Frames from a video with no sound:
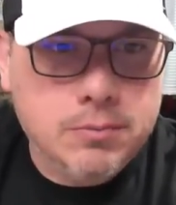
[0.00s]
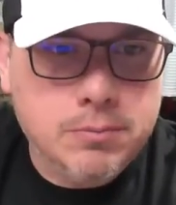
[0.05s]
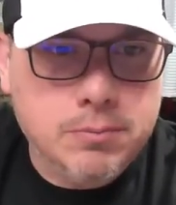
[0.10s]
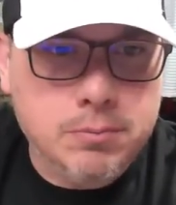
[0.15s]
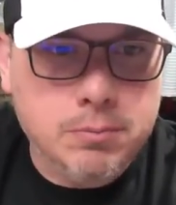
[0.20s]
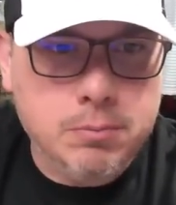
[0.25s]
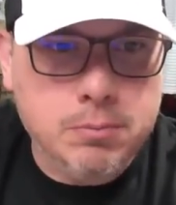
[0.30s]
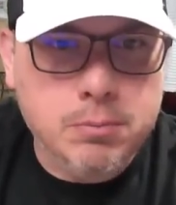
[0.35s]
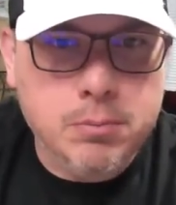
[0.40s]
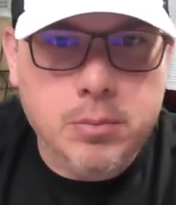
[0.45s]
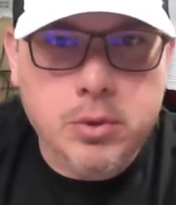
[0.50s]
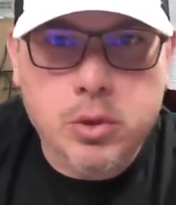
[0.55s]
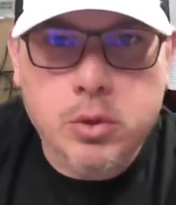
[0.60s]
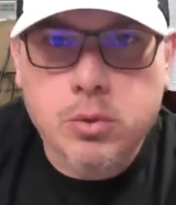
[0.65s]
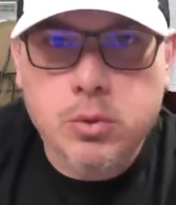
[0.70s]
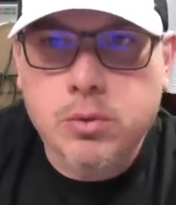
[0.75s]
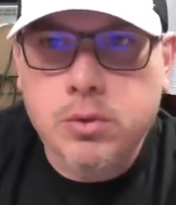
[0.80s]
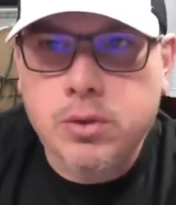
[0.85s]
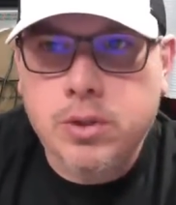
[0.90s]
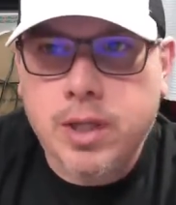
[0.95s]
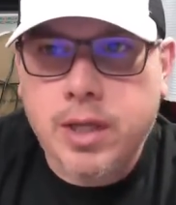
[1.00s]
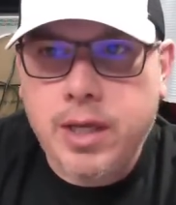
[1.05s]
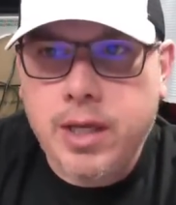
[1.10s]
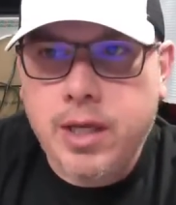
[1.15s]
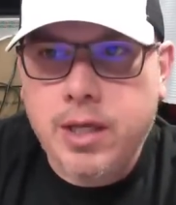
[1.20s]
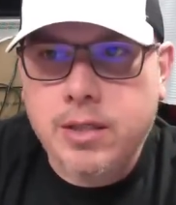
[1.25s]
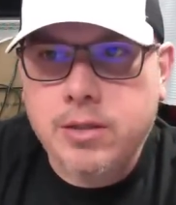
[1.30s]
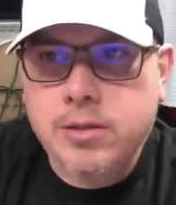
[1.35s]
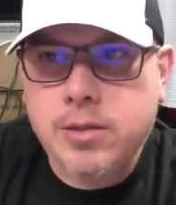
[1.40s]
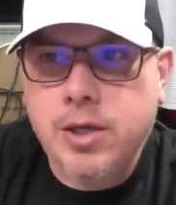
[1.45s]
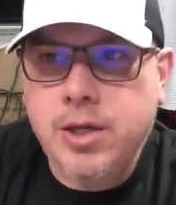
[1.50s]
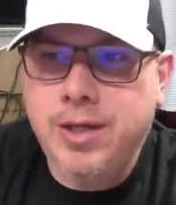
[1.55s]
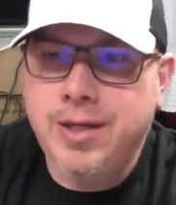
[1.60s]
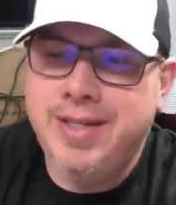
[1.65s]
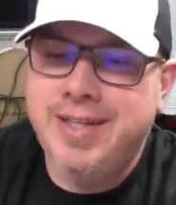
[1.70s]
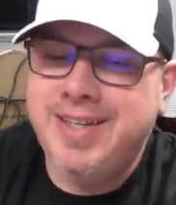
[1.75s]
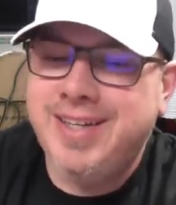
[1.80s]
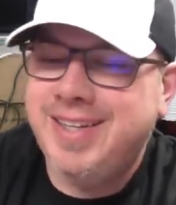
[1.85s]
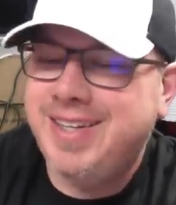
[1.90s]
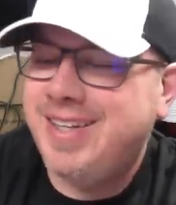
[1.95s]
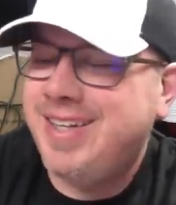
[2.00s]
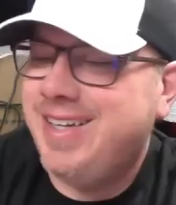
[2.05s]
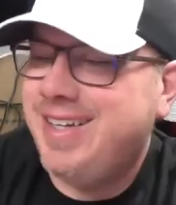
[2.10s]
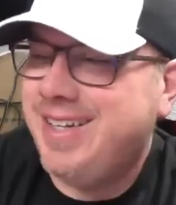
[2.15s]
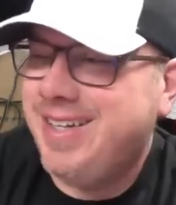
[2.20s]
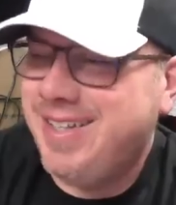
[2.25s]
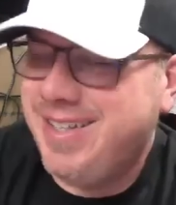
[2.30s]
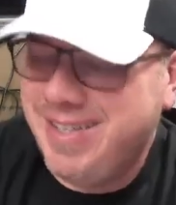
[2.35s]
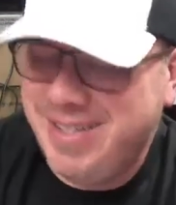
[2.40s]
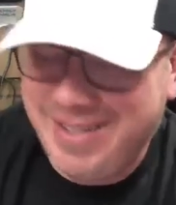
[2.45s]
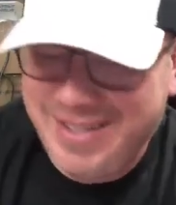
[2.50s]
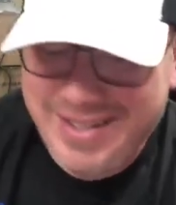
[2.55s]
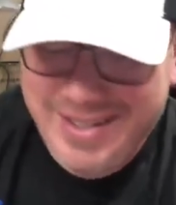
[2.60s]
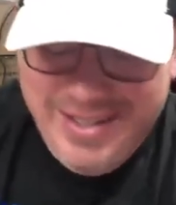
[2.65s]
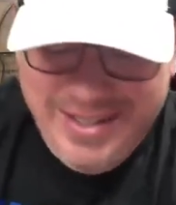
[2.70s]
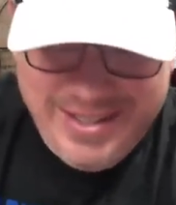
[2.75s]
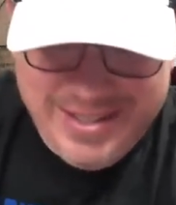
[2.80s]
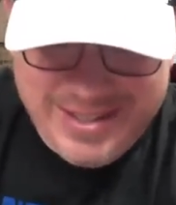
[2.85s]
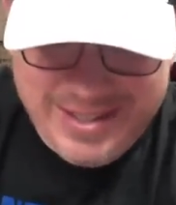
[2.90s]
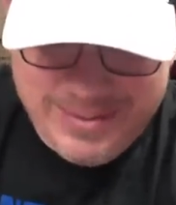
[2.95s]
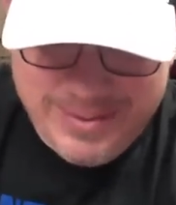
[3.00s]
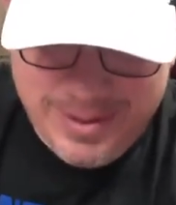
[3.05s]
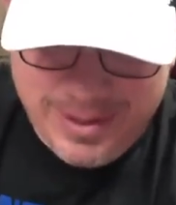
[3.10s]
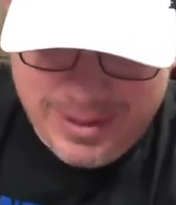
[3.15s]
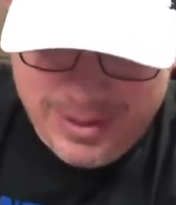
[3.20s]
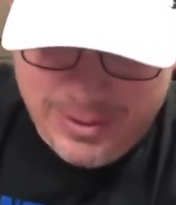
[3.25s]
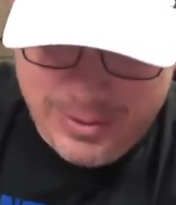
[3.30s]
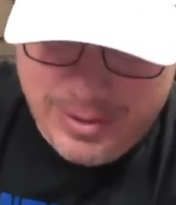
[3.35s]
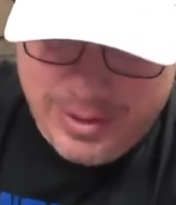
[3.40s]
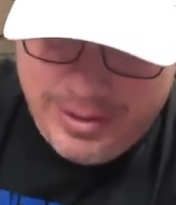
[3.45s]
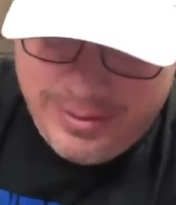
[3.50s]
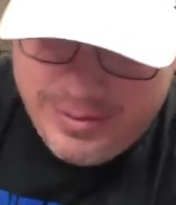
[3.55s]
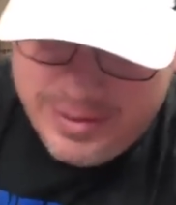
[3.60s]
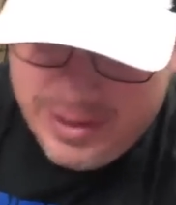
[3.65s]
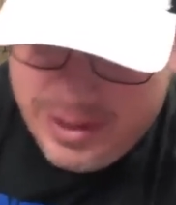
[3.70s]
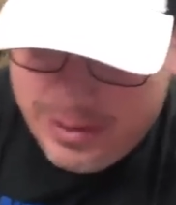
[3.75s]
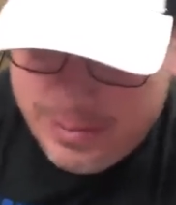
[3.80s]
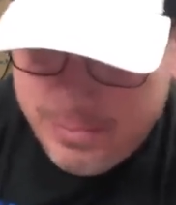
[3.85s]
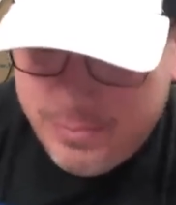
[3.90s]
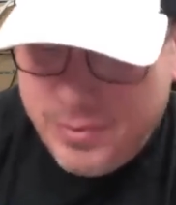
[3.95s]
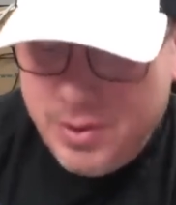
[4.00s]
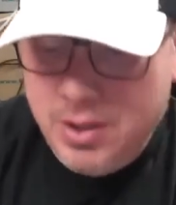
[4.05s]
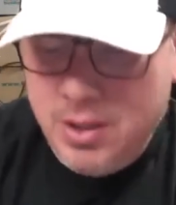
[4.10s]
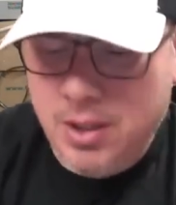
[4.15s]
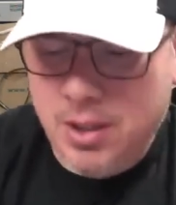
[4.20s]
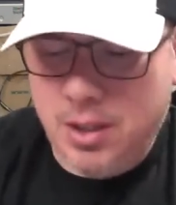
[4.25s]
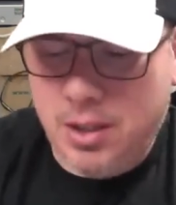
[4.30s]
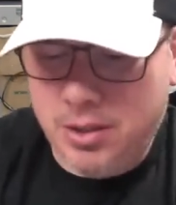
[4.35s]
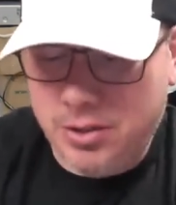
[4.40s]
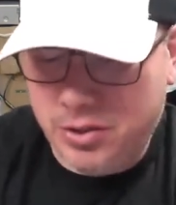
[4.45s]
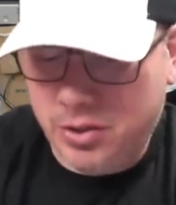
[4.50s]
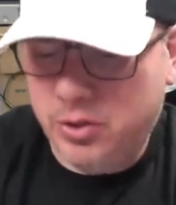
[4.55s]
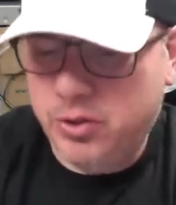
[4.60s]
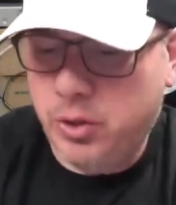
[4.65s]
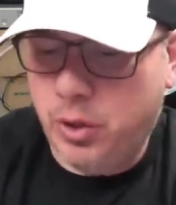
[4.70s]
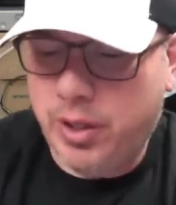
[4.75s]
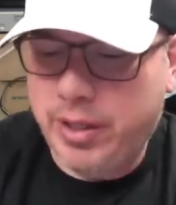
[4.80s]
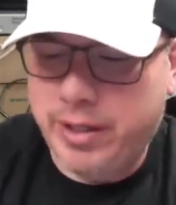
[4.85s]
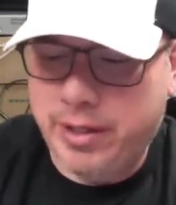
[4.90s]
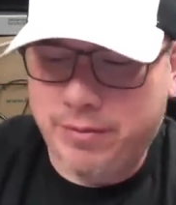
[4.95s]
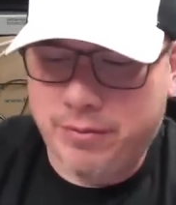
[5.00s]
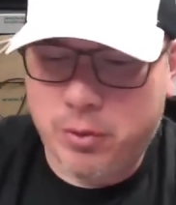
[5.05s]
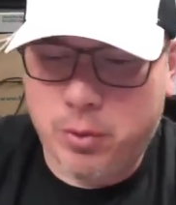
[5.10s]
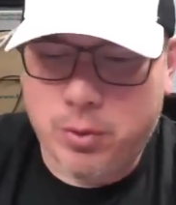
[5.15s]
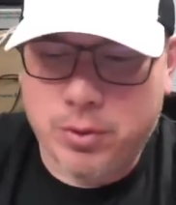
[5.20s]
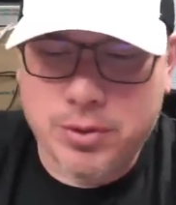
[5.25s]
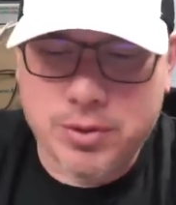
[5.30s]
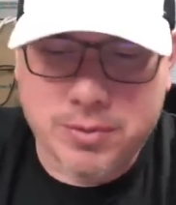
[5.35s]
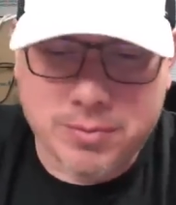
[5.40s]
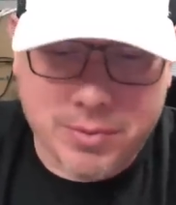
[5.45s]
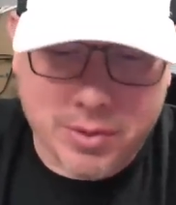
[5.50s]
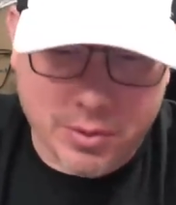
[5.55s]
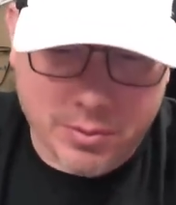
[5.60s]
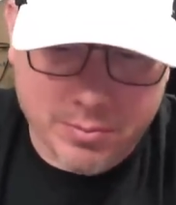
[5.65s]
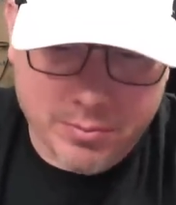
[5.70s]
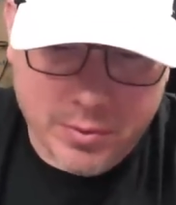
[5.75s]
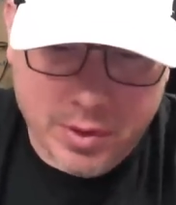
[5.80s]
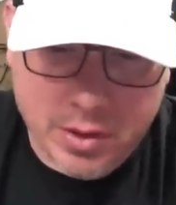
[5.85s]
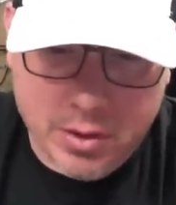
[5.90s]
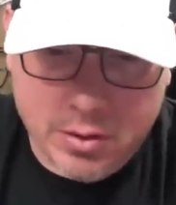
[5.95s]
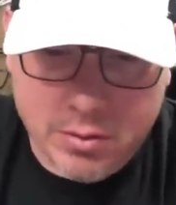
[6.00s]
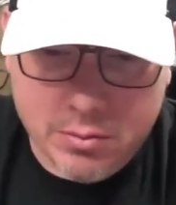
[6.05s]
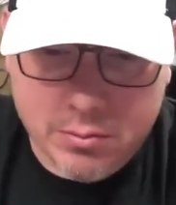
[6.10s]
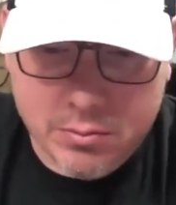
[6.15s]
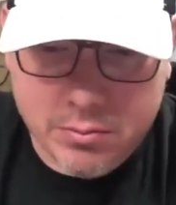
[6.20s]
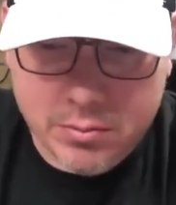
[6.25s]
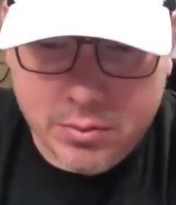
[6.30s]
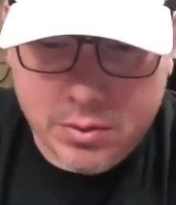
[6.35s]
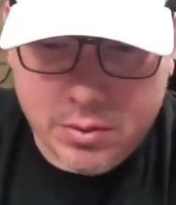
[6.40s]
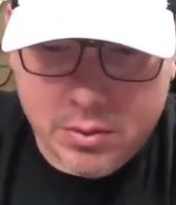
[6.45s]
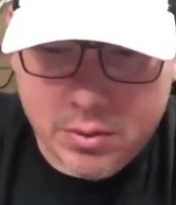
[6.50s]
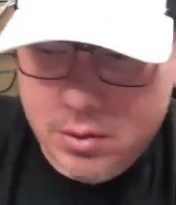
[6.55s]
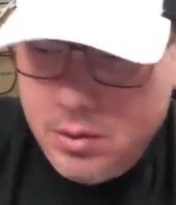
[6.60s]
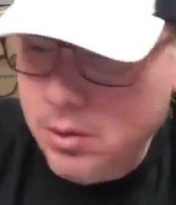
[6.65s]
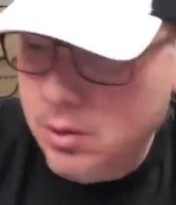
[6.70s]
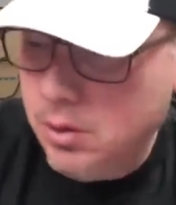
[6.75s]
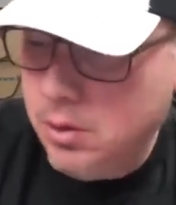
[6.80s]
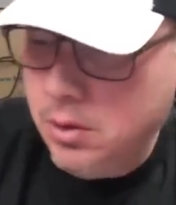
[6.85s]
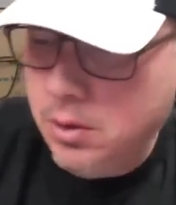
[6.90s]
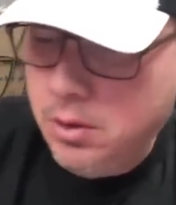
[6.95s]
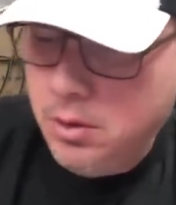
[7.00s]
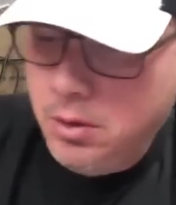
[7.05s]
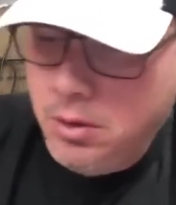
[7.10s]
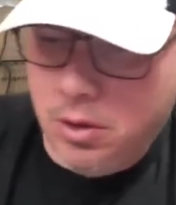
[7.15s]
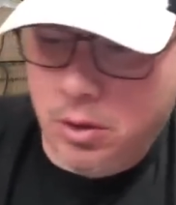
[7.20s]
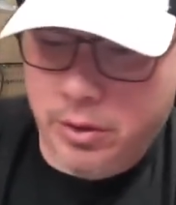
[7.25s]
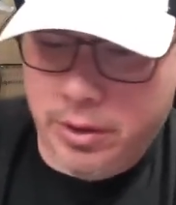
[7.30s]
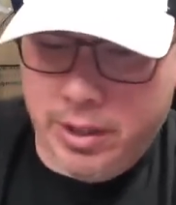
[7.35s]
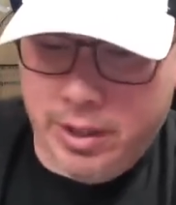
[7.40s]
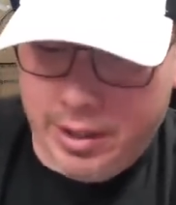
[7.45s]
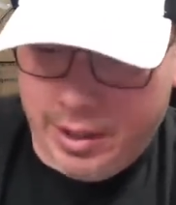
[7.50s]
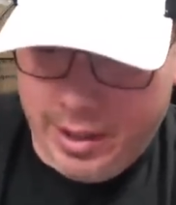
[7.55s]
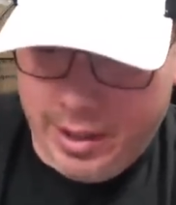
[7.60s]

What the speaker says: Mute that. Seems like I do that every time. There's a delay, of course. So, yeah. Oh, yeah, I